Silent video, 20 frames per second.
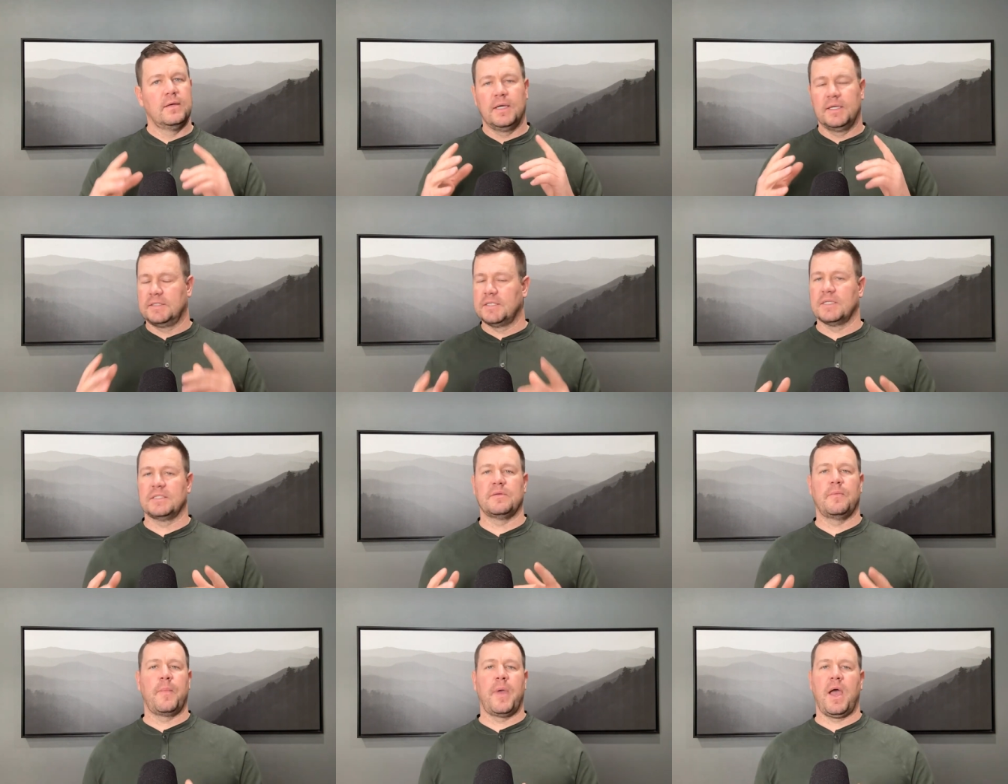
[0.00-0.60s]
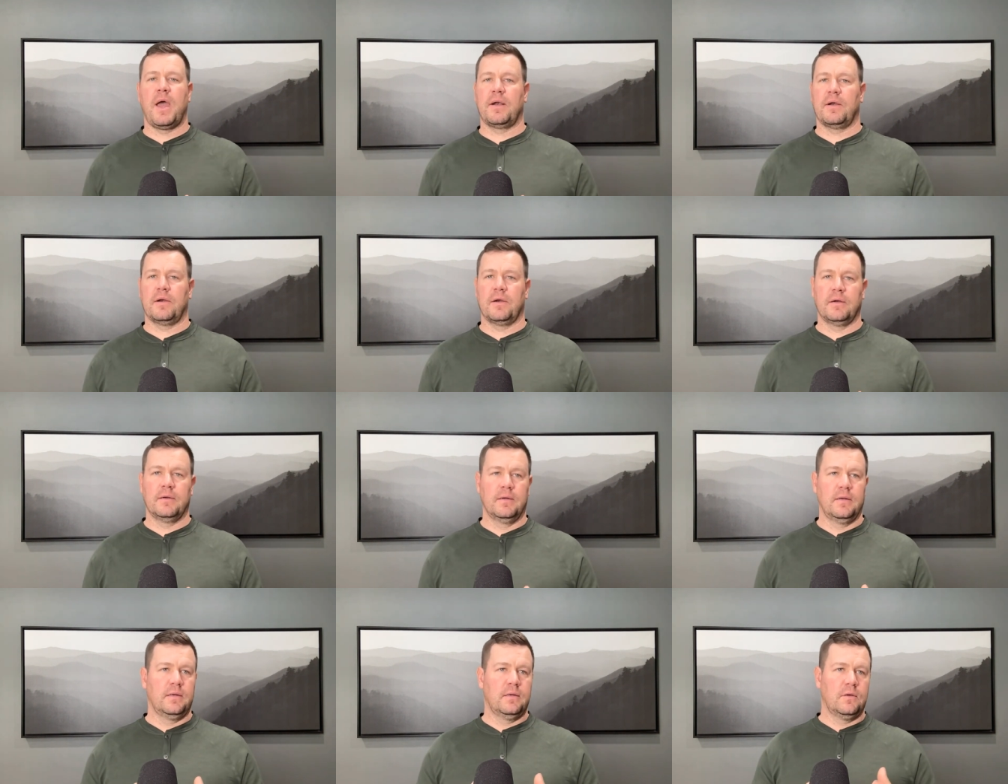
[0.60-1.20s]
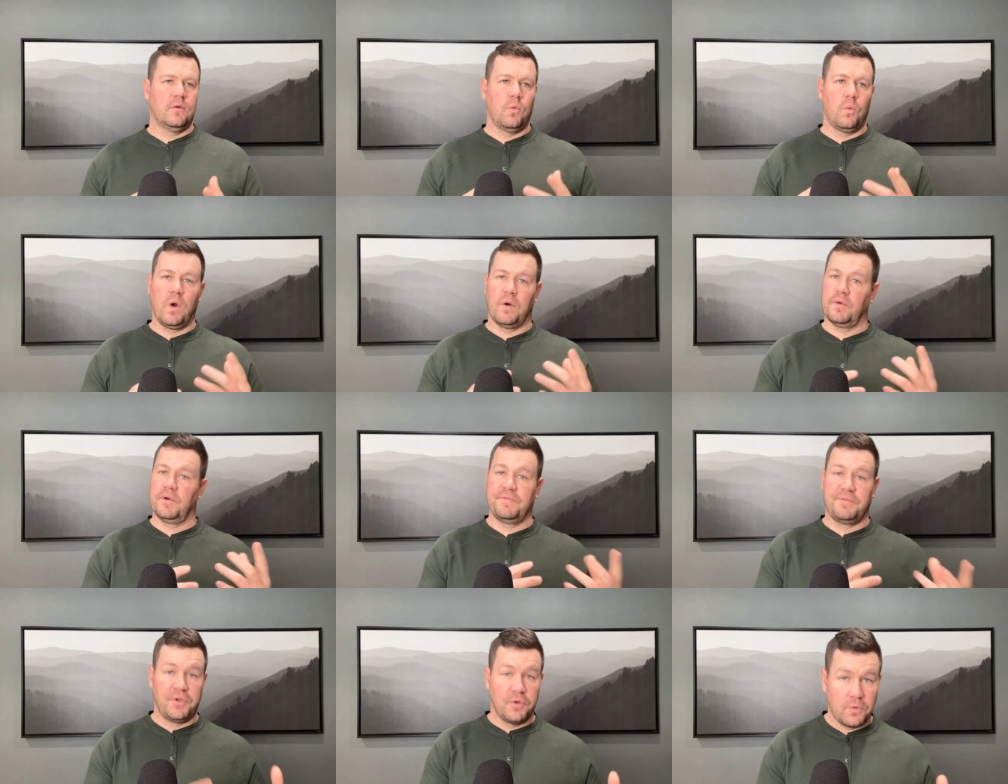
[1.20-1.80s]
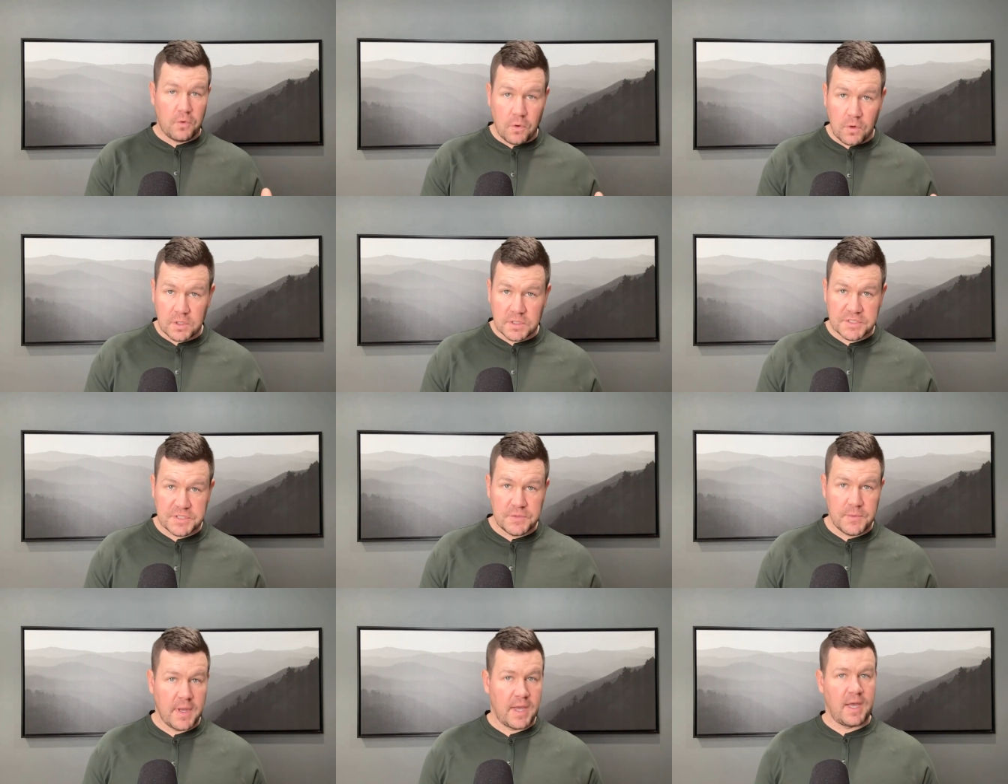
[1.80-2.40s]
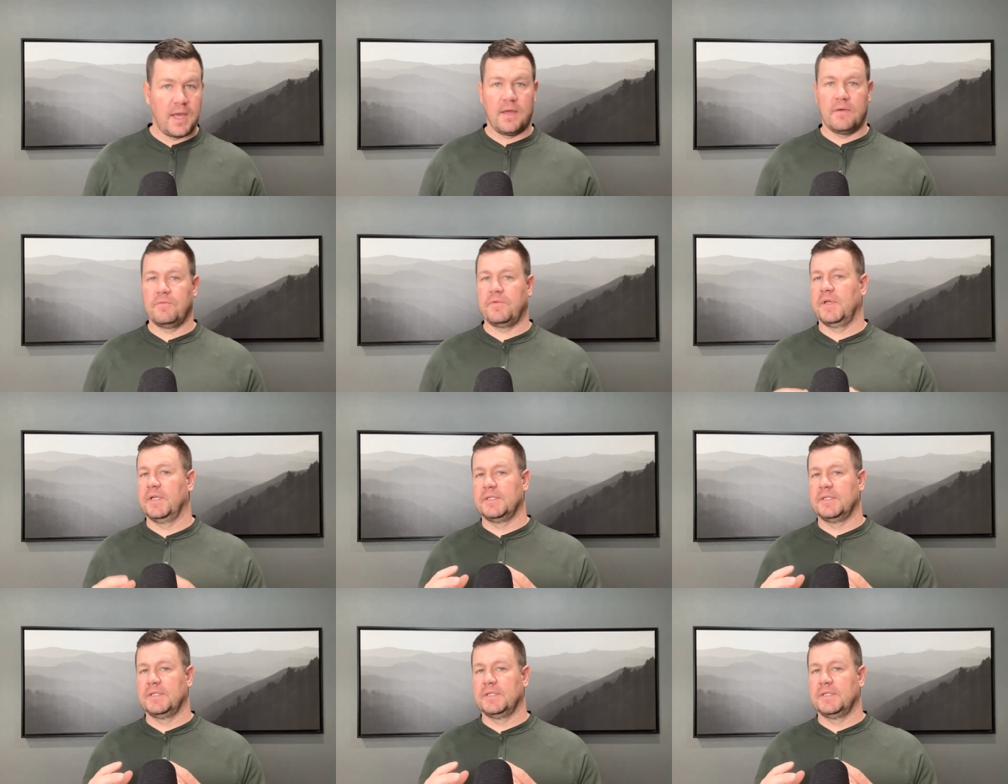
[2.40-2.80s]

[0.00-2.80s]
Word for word: it doesn't matter what review course you have.